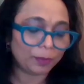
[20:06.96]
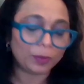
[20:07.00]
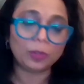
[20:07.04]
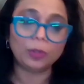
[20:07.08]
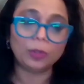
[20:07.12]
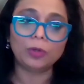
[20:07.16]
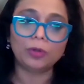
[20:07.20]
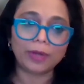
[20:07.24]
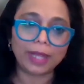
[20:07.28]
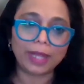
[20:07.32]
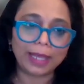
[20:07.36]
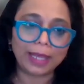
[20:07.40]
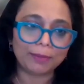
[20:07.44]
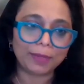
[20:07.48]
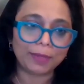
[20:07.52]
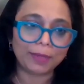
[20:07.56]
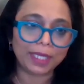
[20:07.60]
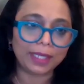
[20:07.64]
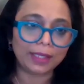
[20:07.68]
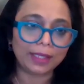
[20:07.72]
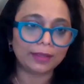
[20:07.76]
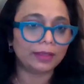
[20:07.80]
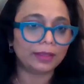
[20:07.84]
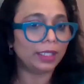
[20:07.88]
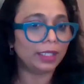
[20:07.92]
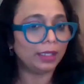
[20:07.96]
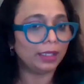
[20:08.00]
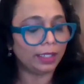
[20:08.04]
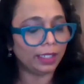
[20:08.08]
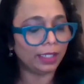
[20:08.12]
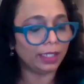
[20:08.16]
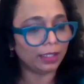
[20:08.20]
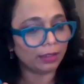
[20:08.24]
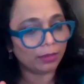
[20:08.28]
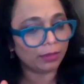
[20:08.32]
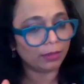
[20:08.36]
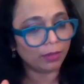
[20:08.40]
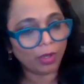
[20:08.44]
programming,
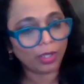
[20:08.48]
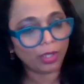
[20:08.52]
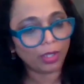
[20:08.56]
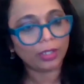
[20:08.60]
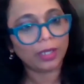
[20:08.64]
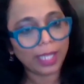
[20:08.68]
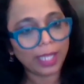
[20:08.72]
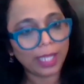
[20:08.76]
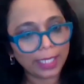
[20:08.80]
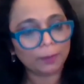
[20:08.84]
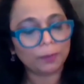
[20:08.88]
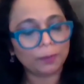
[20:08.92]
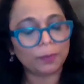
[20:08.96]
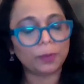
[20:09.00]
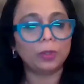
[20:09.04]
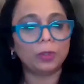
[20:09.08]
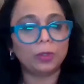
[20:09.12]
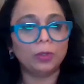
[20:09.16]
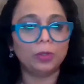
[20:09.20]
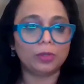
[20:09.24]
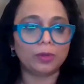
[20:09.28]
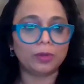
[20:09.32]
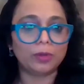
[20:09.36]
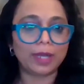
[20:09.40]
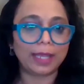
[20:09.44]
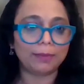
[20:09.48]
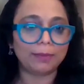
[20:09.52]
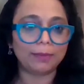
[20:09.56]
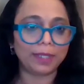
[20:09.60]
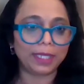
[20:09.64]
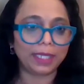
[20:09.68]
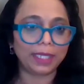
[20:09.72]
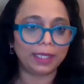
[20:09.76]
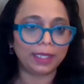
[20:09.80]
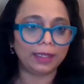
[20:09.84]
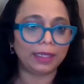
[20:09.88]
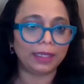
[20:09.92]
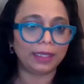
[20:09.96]
online
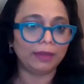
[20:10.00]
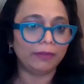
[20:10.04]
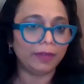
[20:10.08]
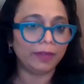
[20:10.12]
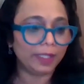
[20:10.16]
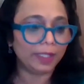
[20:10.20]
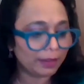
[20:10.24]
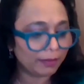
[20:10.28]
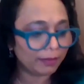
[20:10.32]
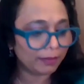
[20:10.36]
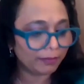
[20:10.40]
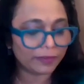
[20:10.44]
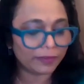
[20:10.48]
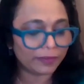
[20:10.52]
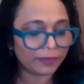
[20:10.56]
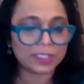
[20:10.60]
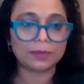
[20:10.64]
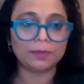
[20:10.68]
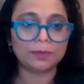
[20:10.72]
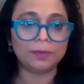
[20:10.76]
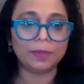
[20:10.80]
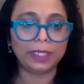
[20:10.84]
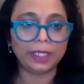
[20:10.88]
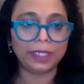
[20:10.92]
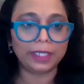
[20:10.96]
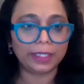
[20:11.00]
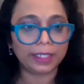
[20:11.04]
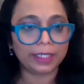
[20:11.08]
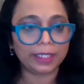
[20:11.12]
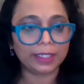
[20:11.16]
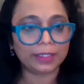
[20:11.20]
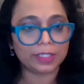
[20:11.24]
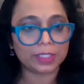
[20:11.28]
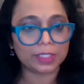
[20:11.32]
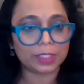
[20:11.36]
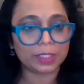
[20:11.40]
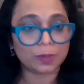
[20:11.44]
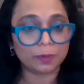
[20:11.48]
programming, giving them visibility
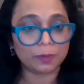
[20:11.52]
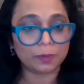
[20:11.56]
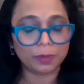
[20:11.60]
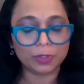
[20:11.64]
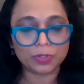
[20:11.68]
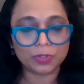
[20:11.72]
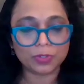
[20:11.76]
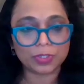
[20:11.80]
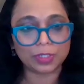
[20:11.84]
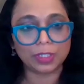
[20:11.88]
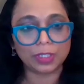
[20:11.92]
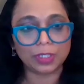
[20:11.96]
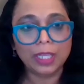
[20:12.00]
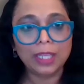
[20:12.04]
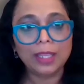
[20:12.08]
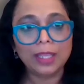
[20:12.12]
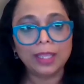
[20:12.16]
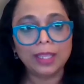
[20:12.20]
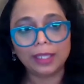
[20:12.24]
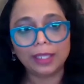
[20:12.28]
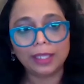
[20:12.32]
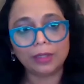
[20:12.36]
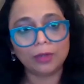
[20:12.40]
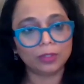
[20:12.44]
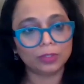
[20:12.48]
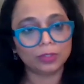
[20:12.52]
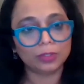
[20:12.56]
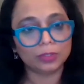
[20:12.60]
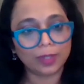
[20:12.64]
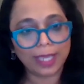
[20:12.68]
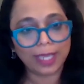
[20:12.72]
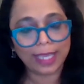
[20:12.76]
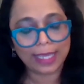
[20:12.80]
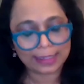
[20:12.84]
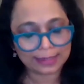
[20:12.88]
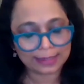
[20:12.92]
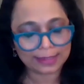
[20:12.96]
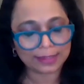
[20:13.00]
and distribution, and also
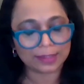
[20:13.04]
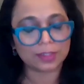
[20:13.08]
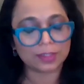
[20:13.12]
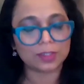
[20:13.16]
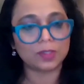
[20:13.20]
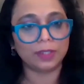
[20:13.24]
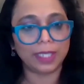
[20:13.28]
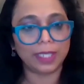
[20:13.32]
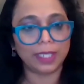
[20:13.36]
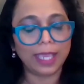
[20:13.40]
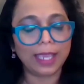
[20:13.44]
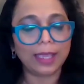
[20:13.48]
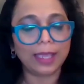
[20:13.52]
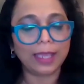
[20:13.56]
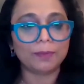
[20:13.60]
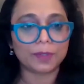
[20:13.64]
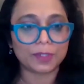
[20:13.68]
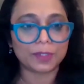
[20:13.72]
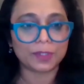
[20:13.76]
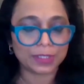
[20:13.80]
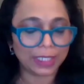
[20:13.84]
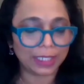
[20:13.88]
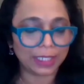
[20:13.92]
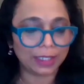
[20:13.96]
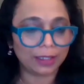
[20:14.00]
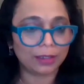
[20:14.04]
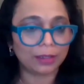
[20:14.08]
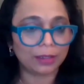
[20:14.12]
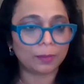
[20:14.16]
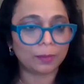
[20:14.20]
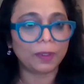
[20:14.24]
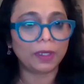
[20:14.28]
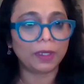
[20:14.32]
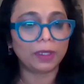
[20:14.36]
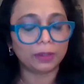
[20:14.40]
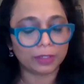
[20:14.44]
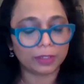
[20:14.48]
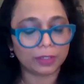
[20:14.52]
access to the hyperscaler
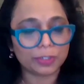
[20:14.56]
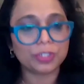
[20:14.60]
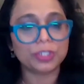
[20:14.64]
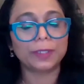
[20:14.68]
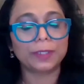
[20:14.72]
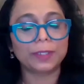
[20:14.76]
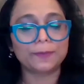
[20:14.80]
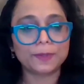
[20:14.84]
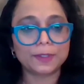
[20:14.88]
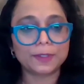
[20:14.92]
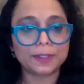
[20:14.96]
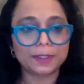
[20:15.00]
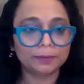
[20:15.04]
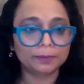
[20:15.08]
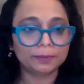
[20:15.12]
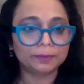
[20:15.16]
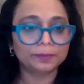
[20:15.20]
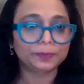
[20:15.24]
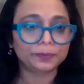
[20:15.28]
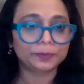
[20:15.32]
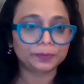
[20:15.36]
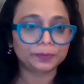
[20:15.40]
partnerships.